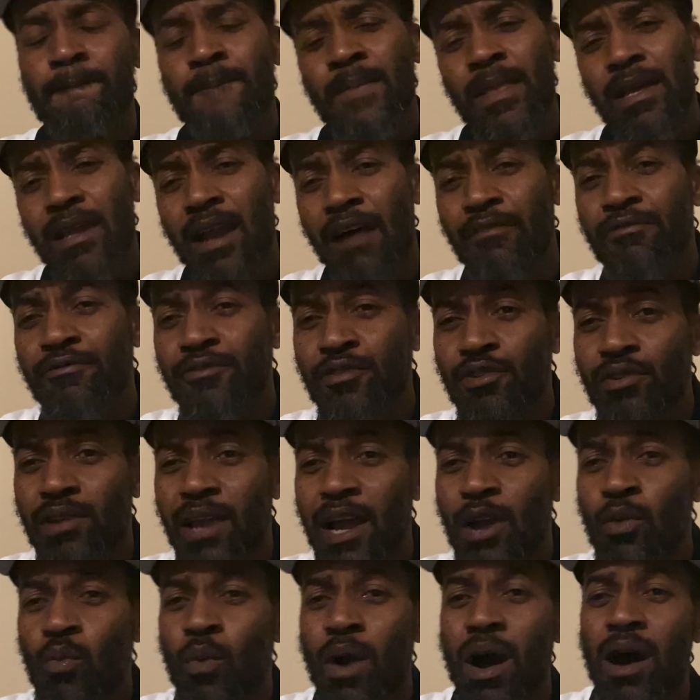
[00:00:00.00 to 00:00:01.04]
And I feel
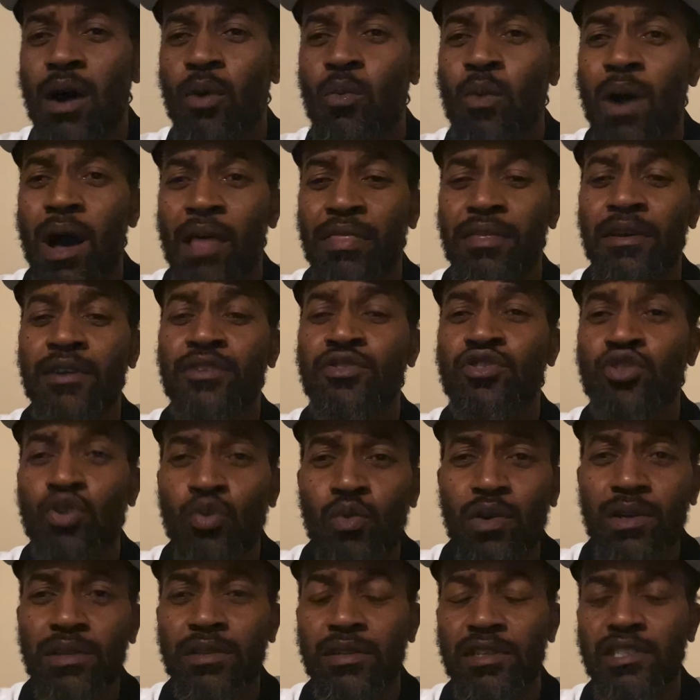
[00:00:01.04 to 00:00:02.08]
like while they're
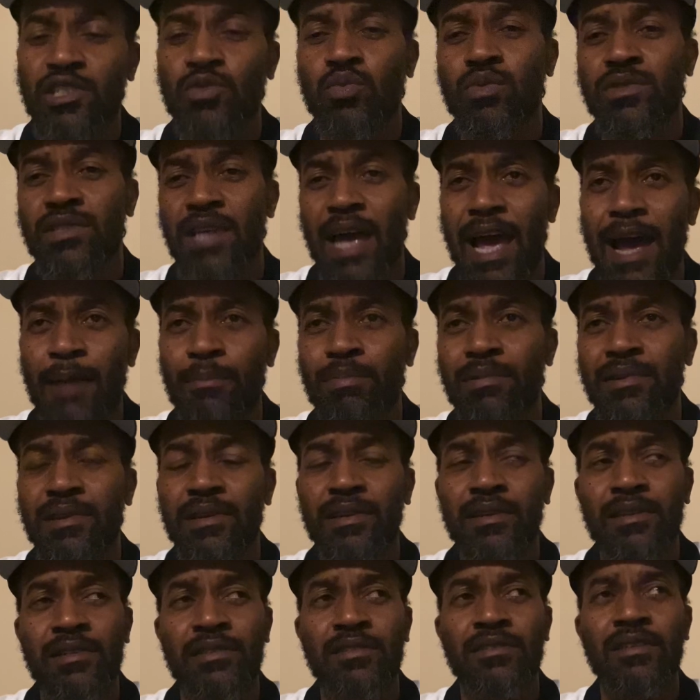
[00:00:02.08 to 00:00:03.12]
doing this, what's
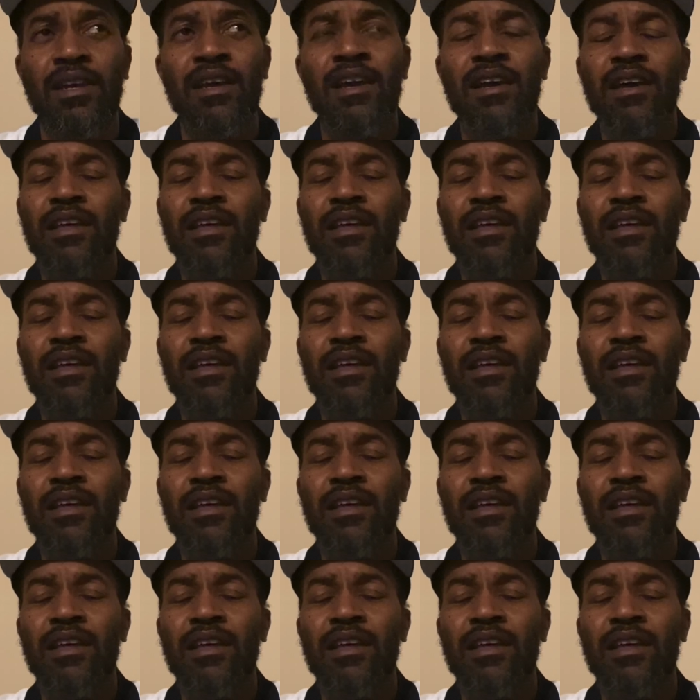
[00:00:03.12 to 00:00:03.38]
happening is